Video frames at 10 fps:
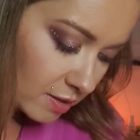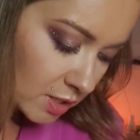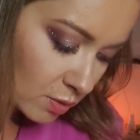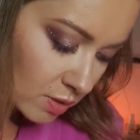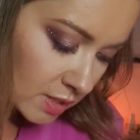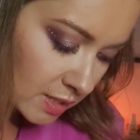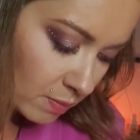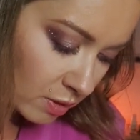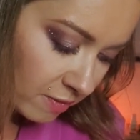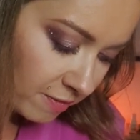So the
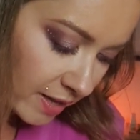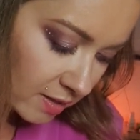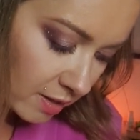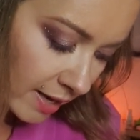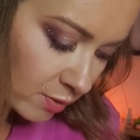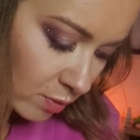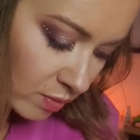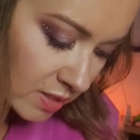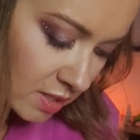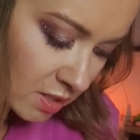symbol falcon, I don't
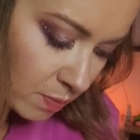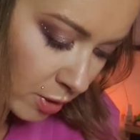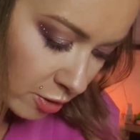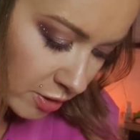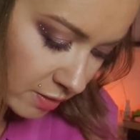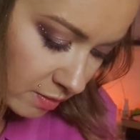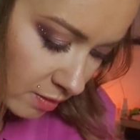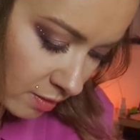know, this is a bird.